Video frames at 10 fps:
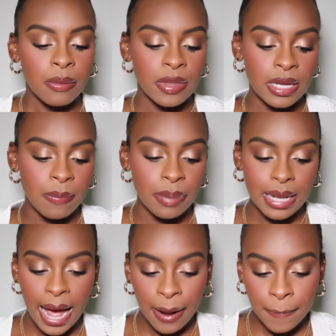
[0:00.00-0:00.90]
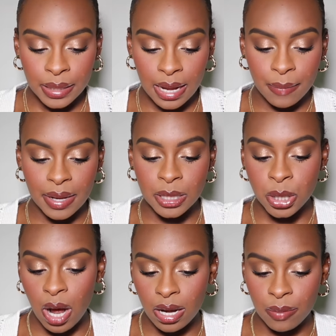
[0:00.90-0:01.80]
The black plum and
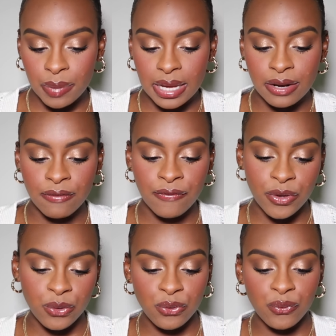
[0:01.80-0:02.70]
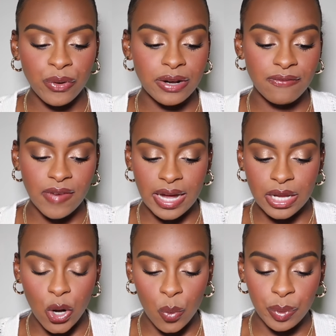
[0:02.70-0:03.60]
tonka bean fuse for an
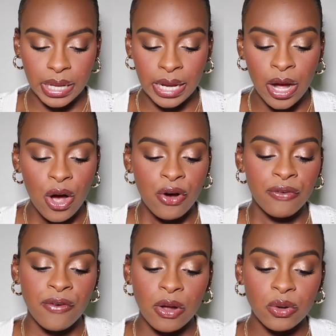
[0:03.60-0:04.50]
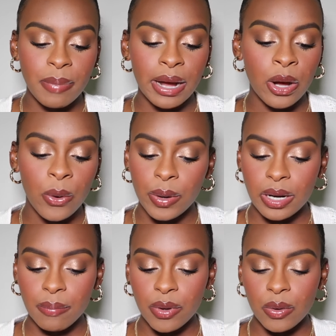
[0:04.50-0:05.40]
inviting opening, followed by
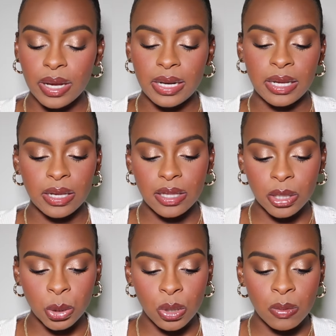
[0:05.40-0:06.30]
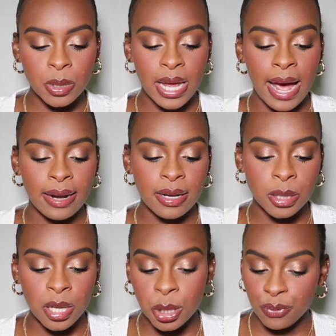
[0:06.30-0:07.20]
coconut milk and heliotrope to add a
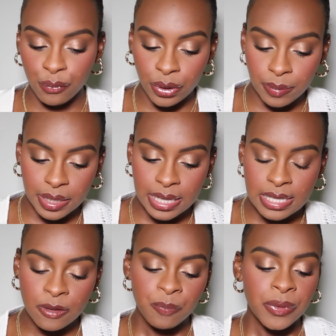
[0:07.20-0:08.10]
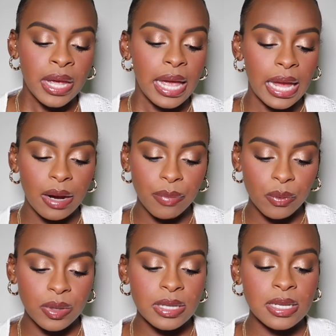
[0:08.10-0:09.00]
touch of creaminess.
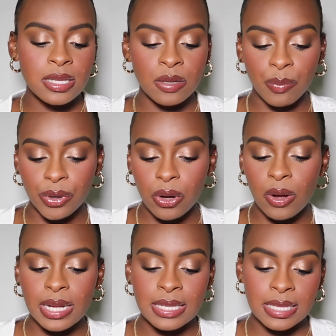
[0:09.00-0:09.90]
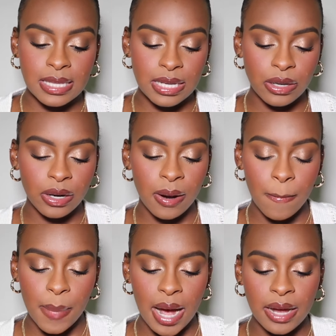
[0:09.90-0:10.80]
Amberwood, cypriol, and cedar
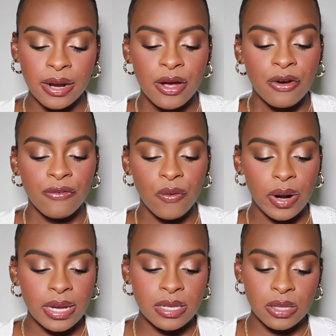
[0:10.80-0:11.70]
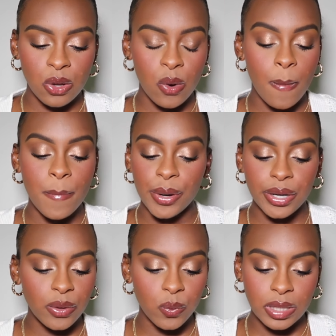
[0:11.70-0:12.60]
combine for a slow
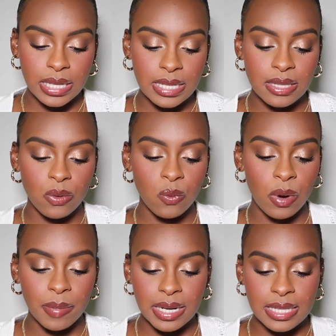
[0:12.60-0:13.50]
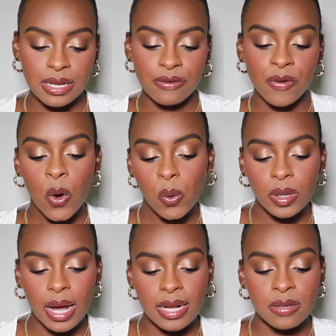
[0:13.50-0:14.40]
burning woodiness reminiscent of cold
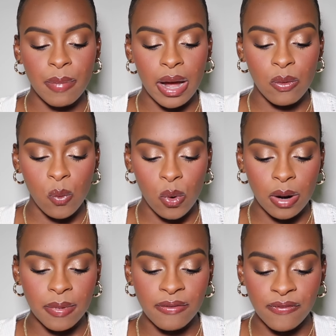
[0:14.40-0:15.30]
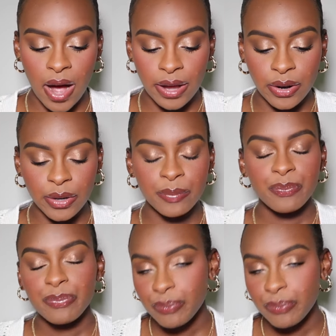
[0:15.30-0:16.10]
nights by a warm fire.